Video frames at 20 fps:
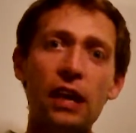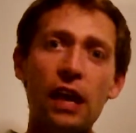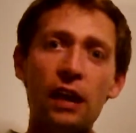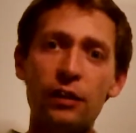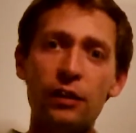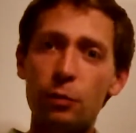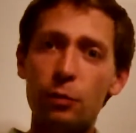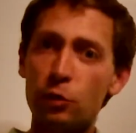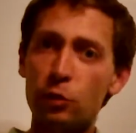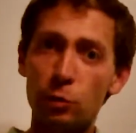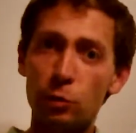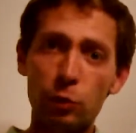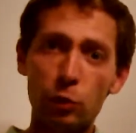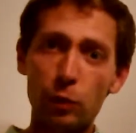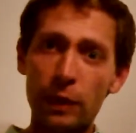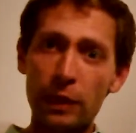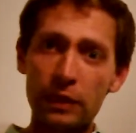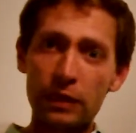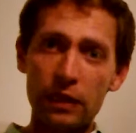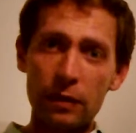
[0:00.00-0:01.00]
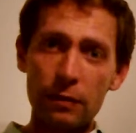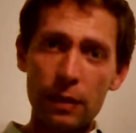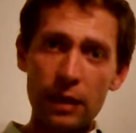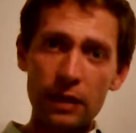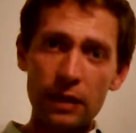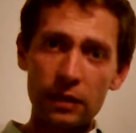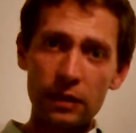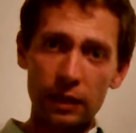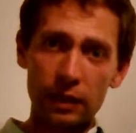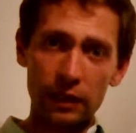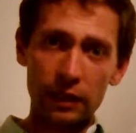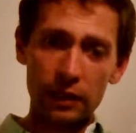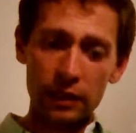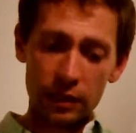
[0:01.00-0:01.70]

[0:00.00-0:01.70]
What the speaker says: the Apostle Paul makes an amazing